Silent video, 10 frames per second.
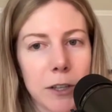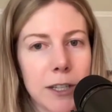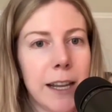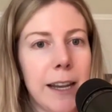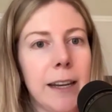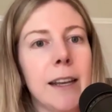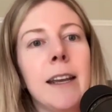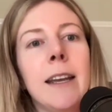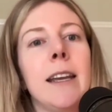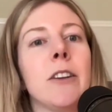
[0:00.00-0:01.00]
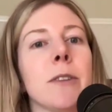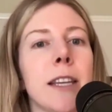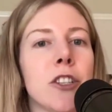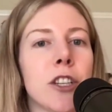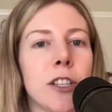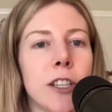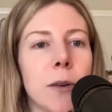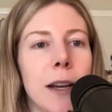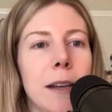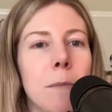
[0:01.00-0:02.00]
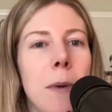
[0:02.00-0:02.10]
are saying in relation to it.